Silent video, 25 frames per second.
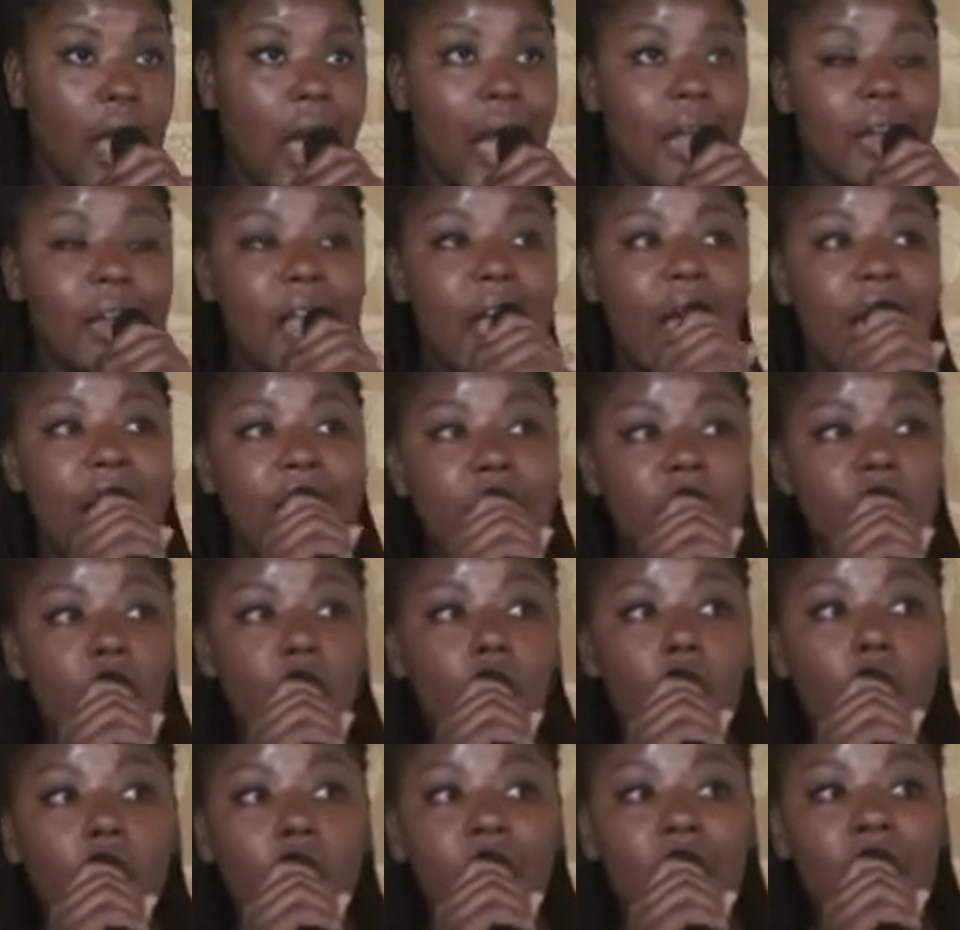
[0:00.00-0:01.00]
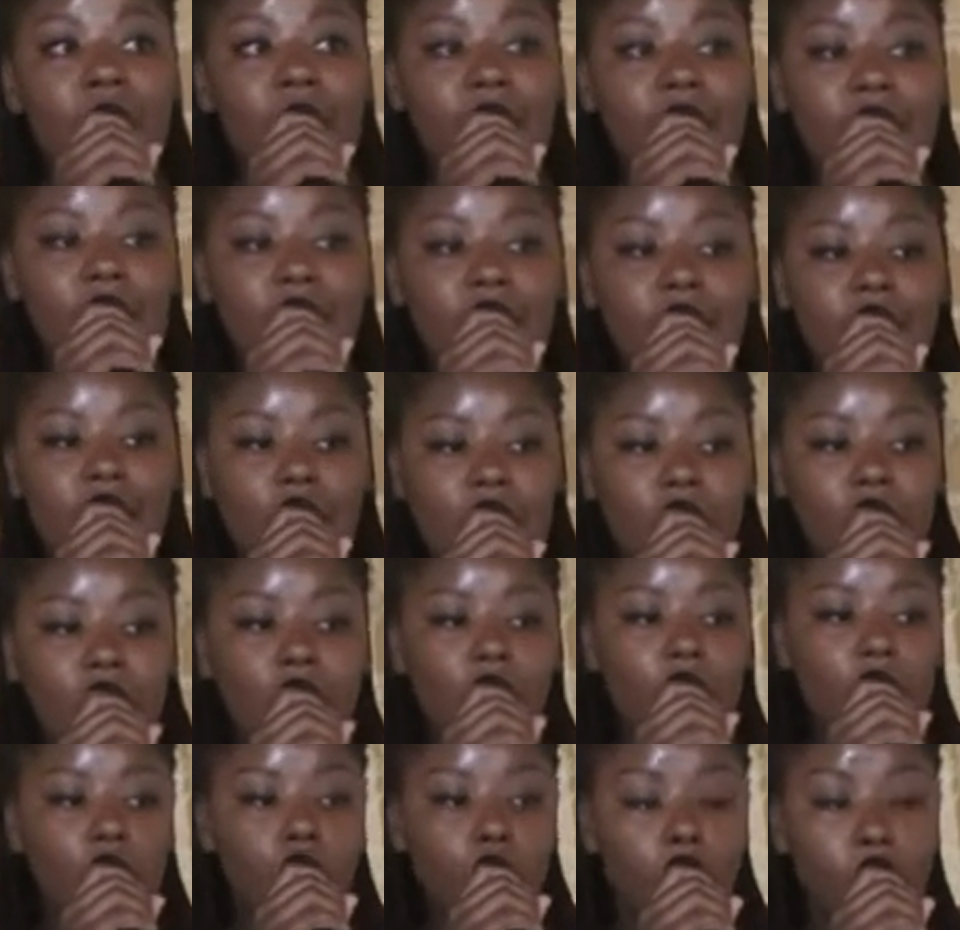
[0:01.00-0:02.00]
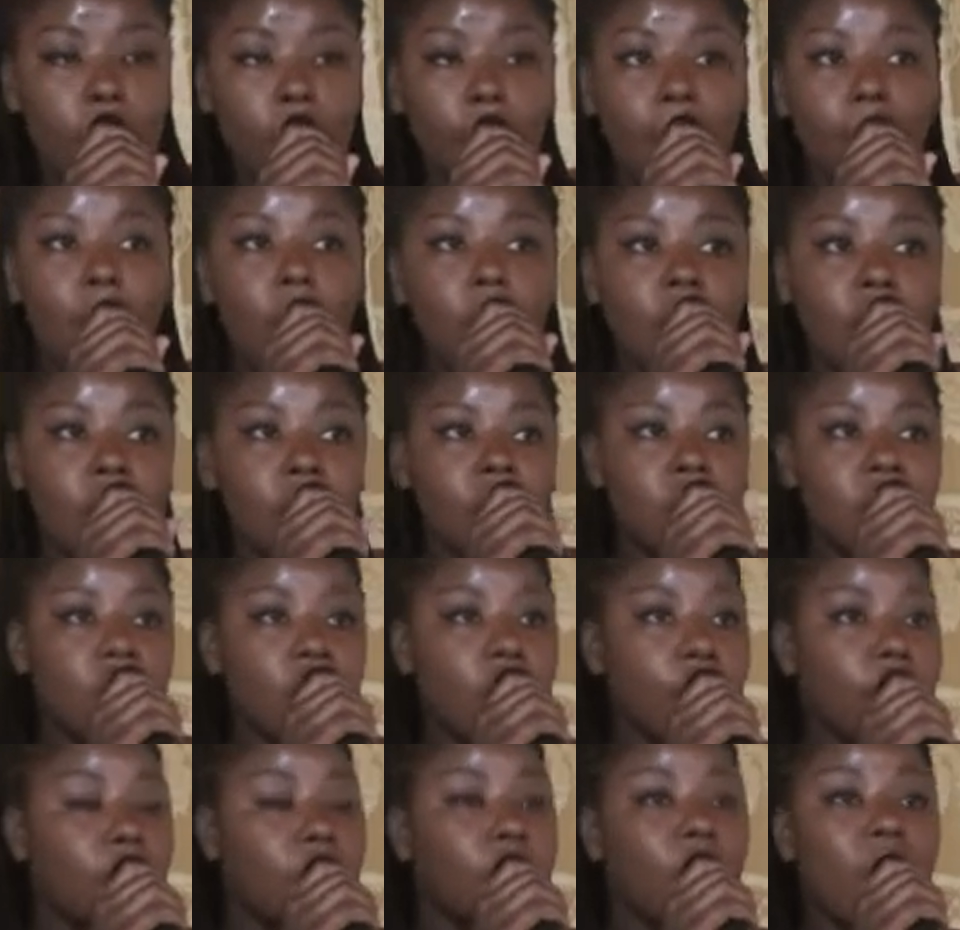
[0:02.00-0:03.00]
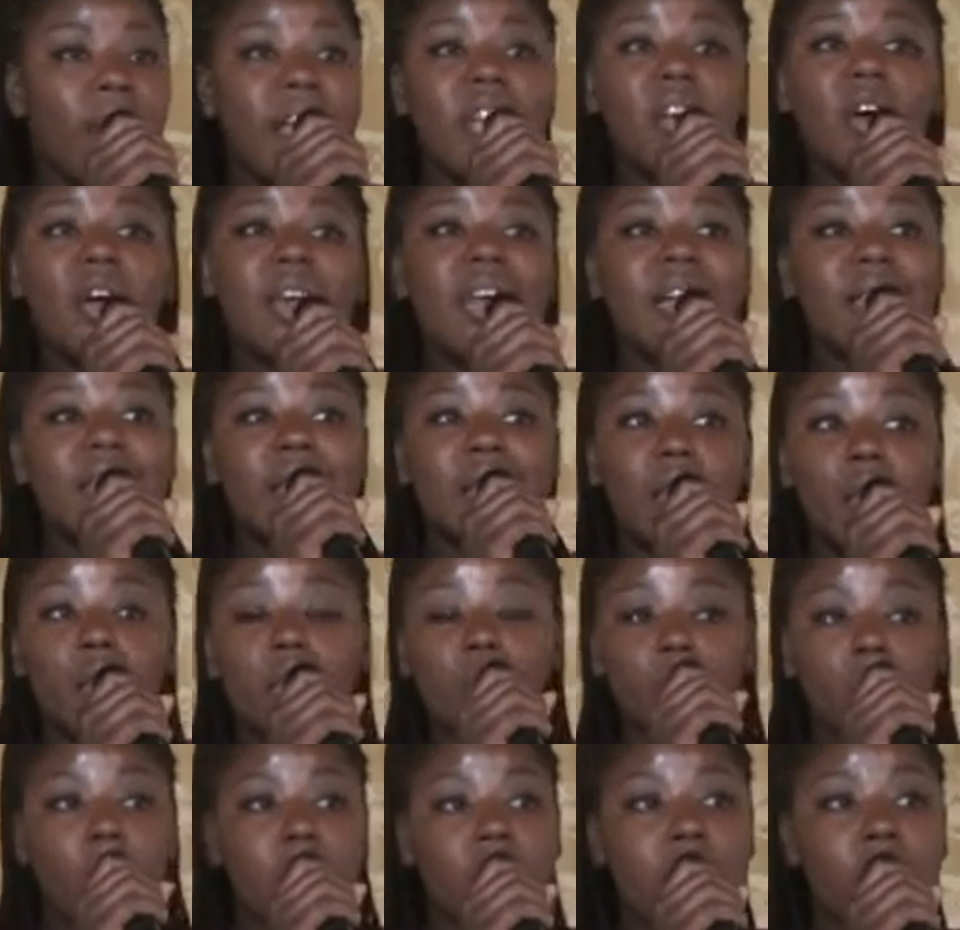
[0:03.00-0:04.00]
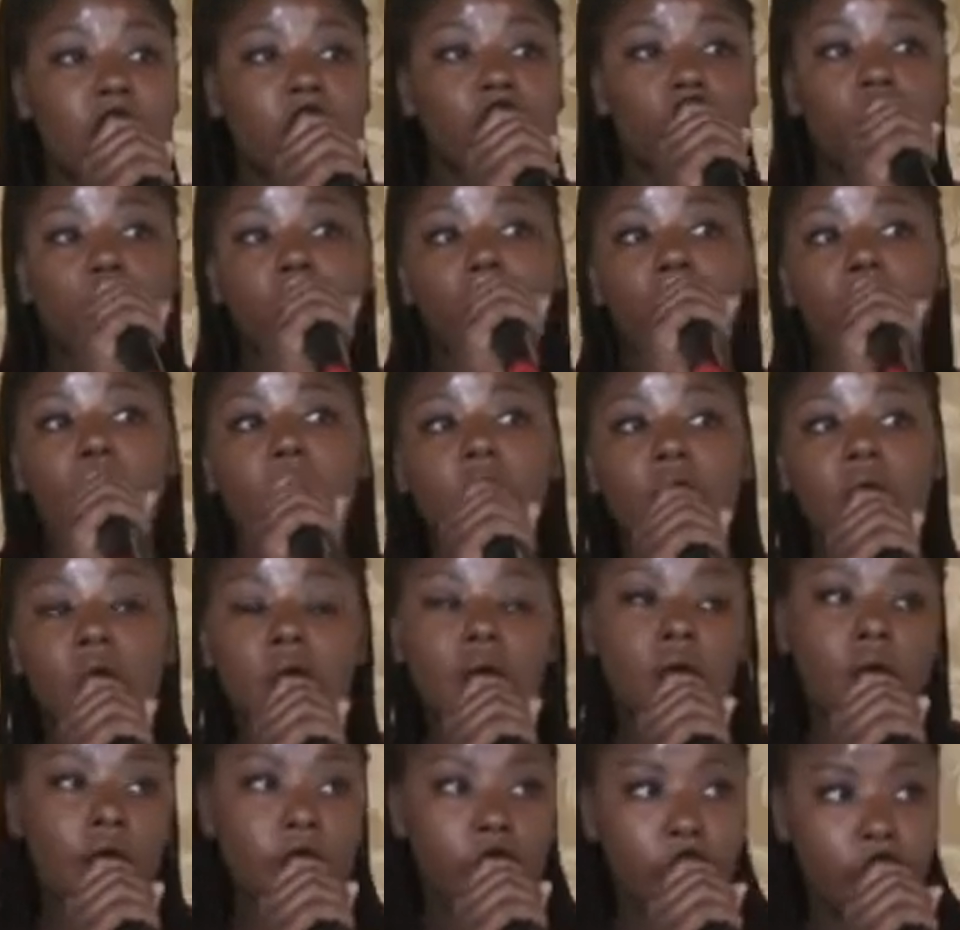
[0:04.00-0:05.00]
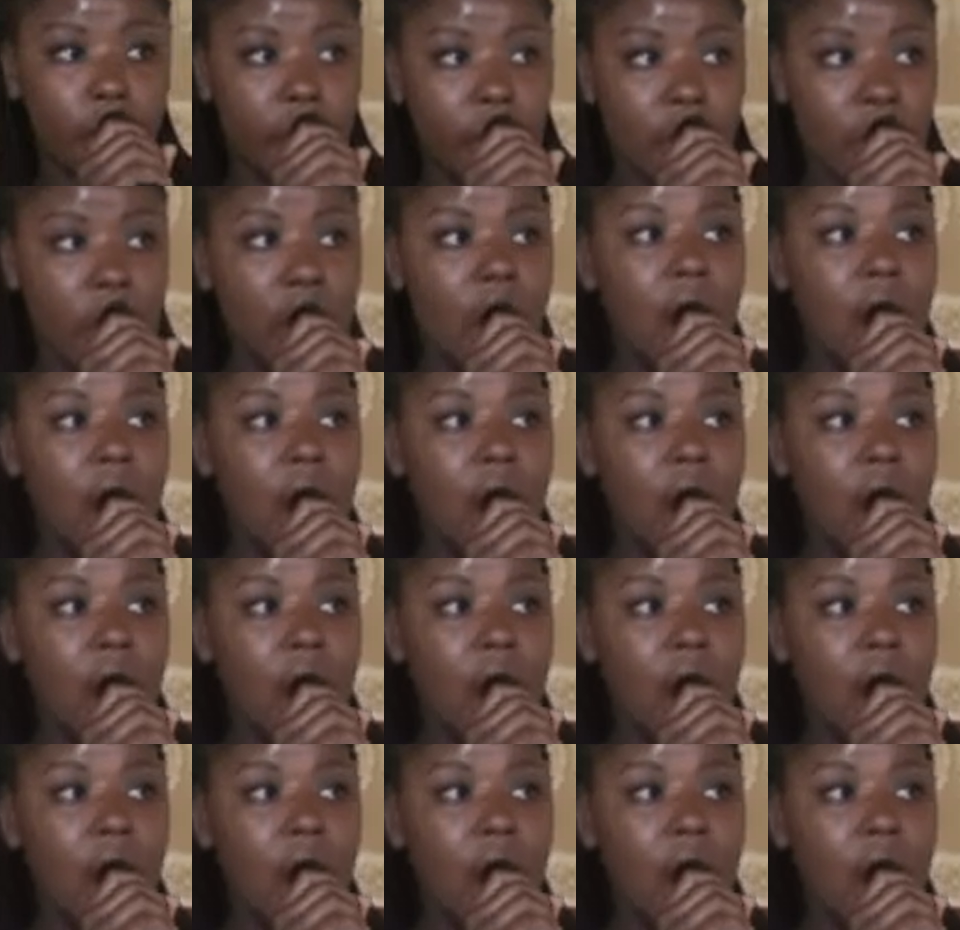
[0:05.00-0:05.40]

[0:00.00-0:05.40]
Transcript: And any other thing, you'll be punished. If you do any other thing with water, you'll be punished for it.